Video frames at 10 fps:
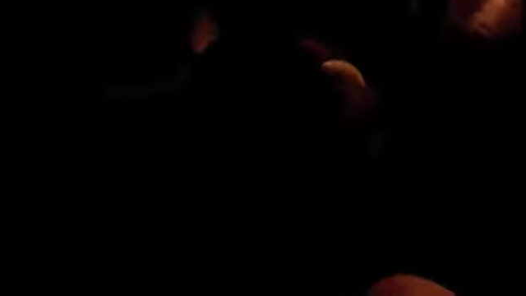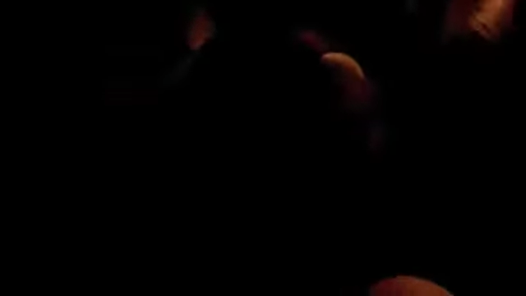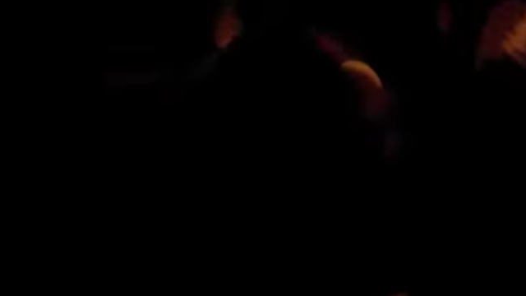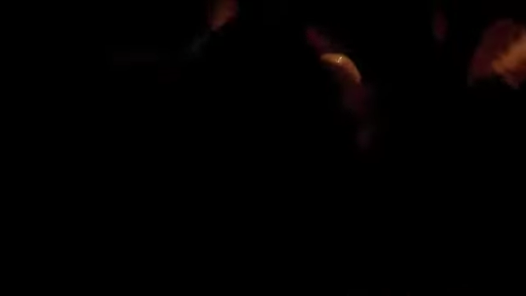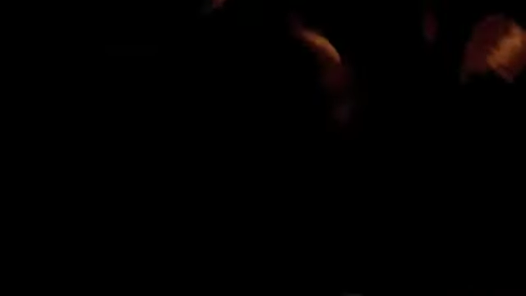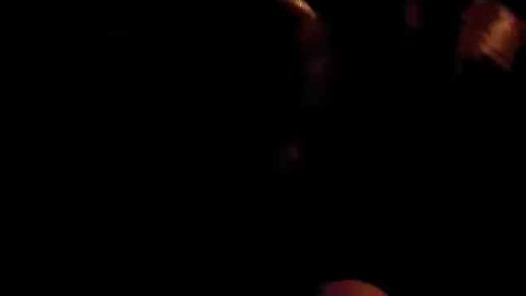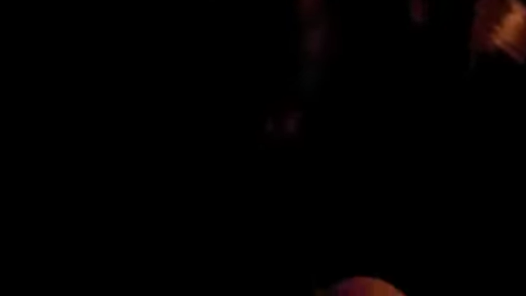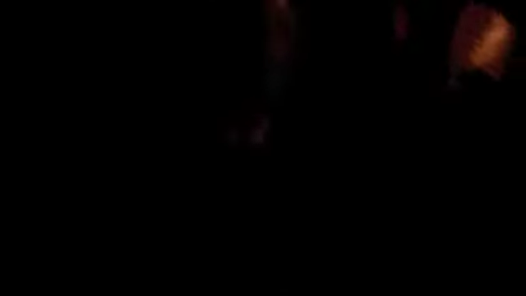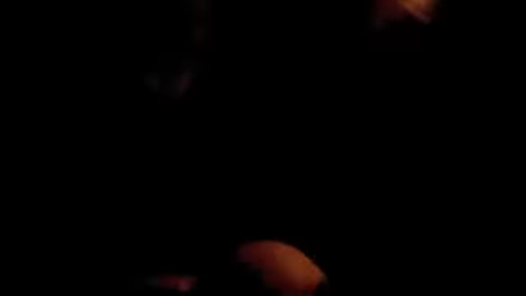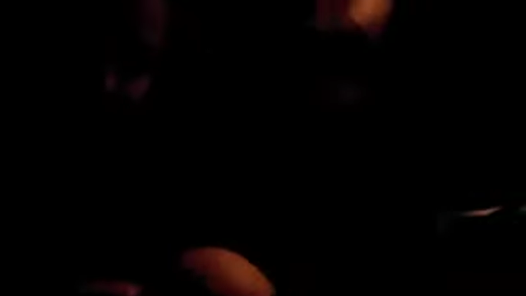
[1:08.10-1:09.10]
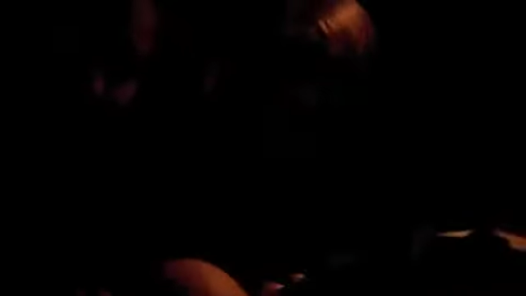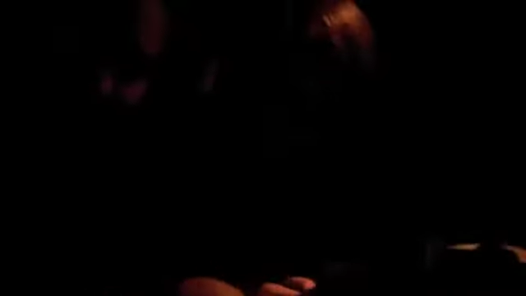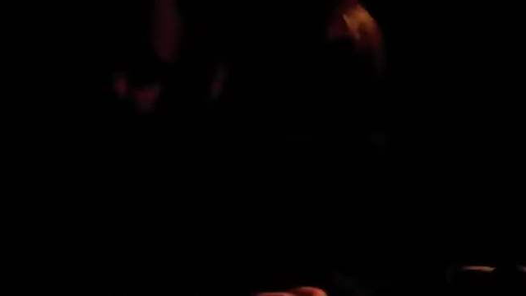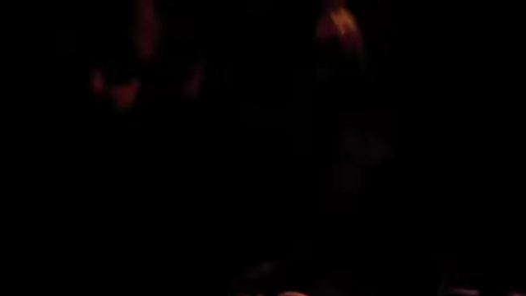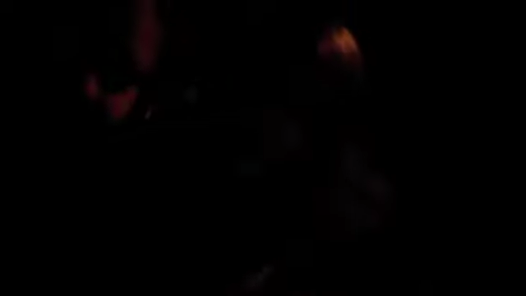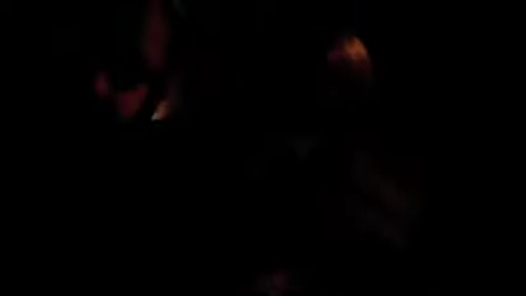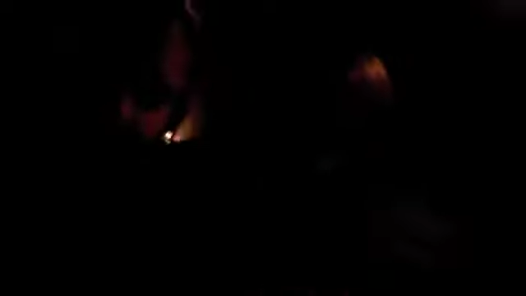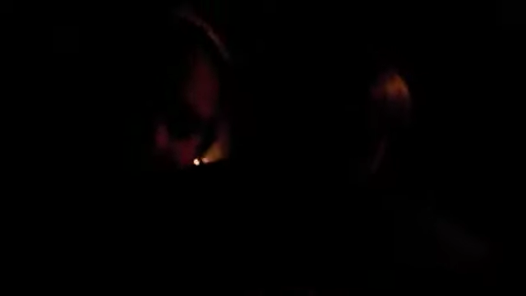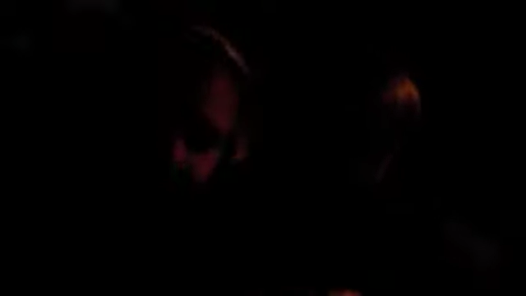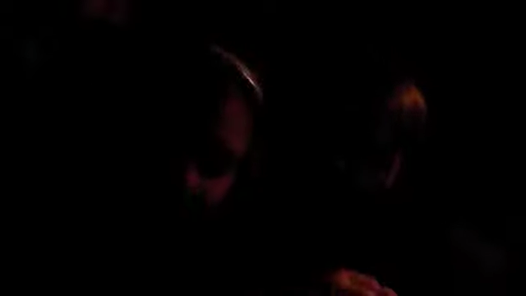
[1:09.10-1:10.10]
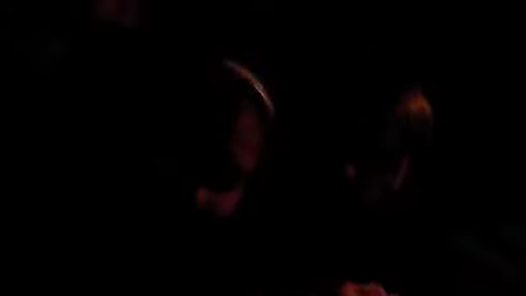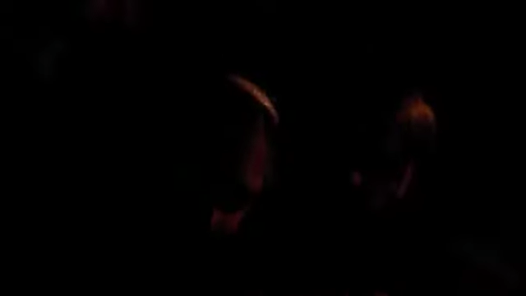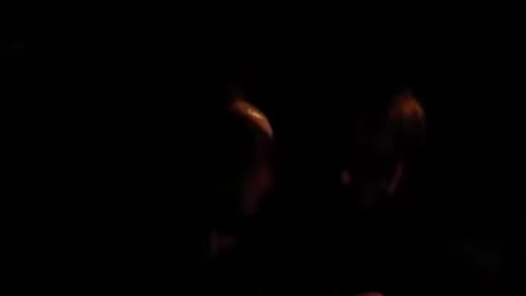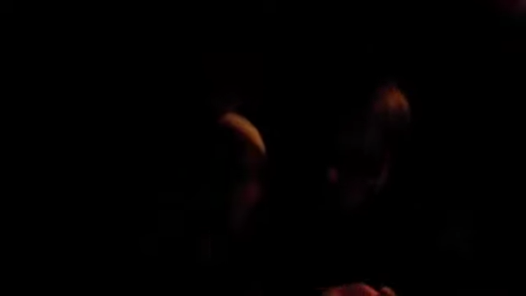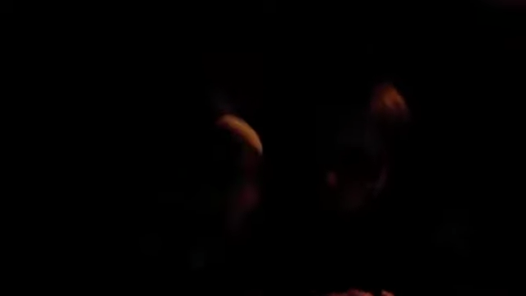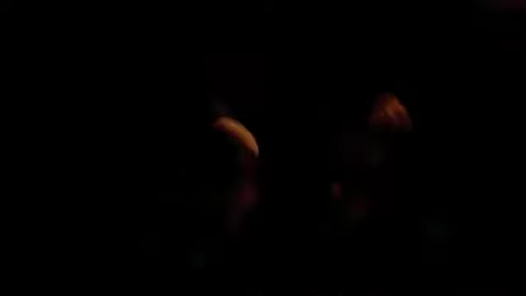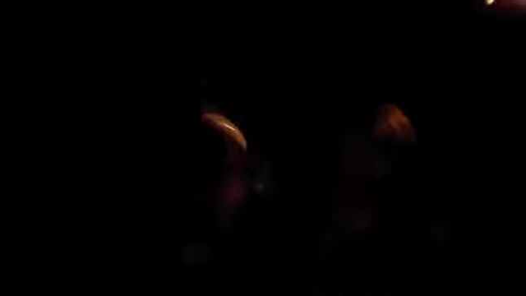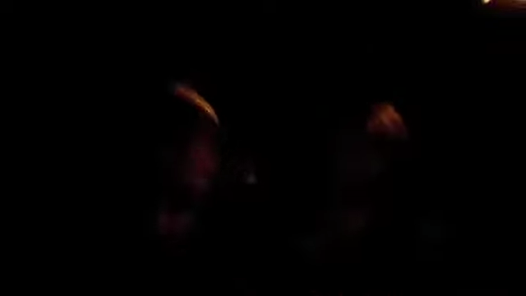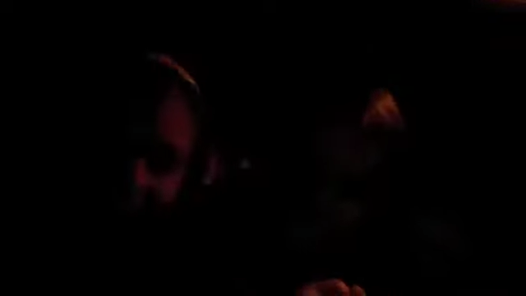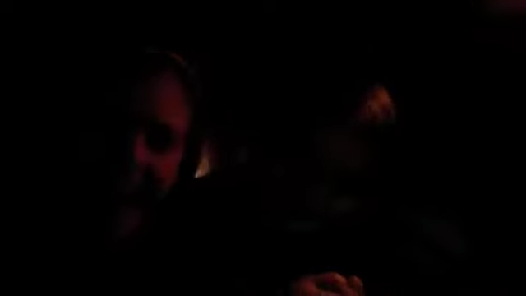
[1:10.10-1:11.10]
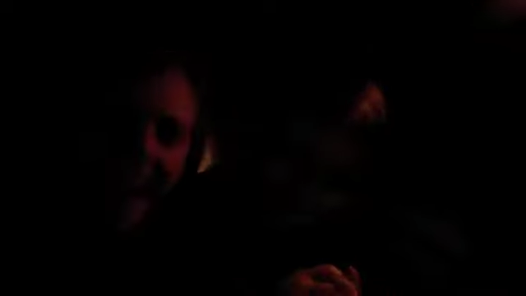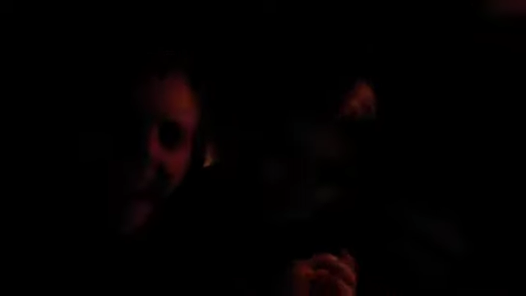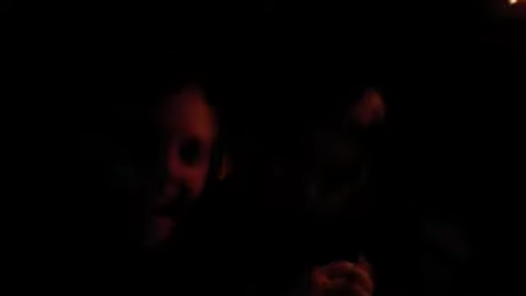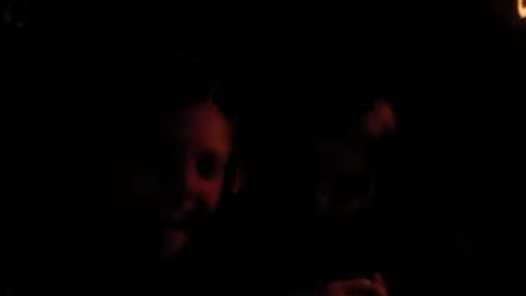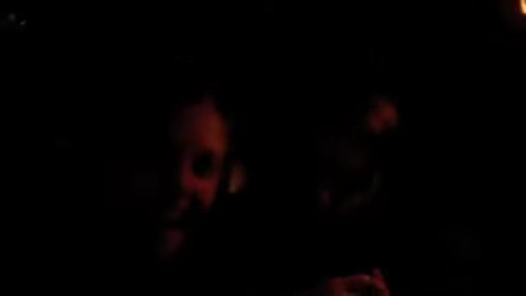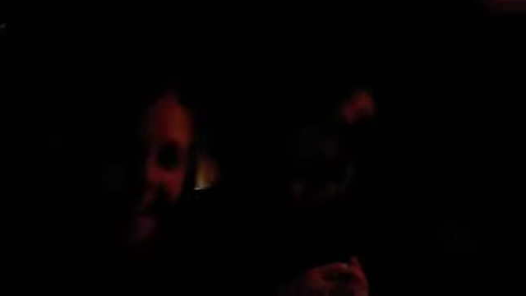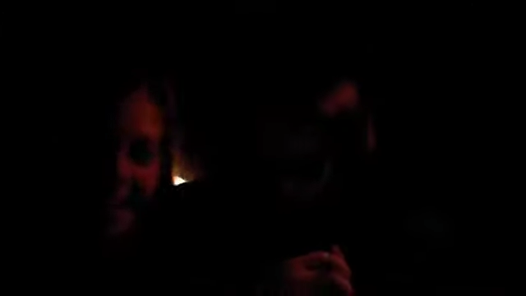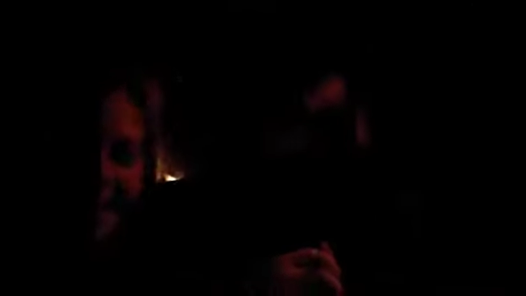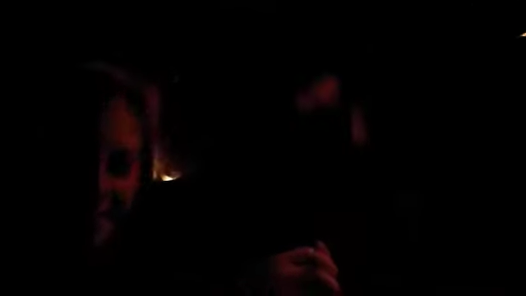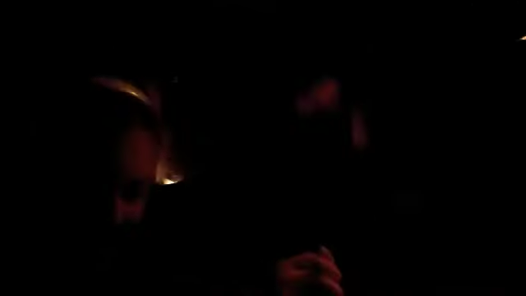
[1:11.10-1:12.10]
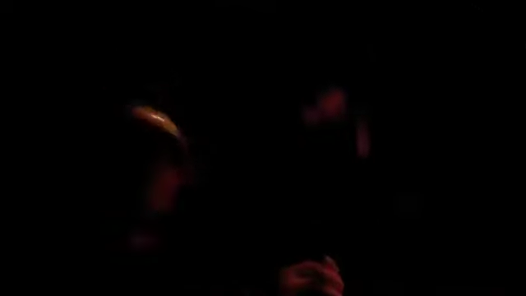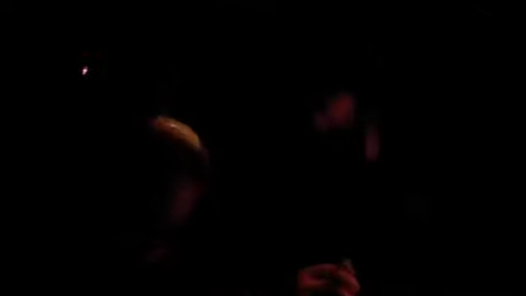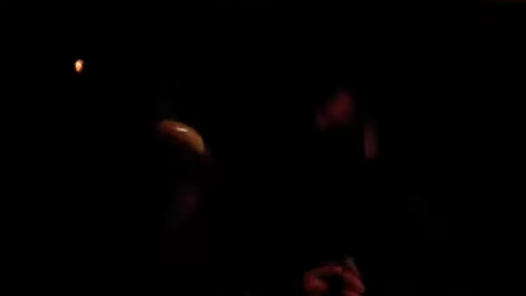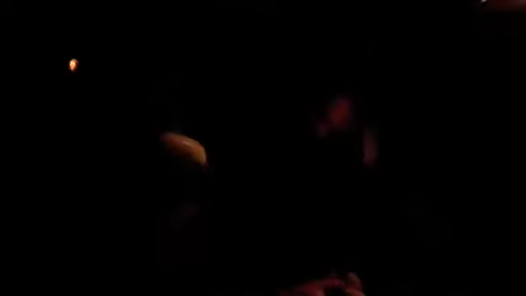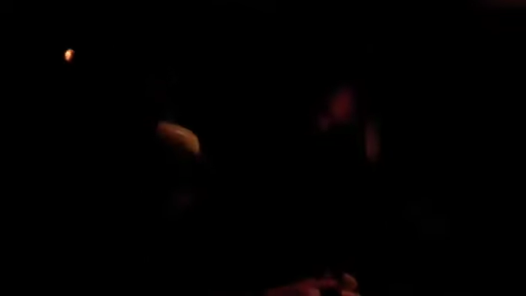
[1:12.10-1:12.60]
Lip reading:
No face is visible, so there are no lips to read.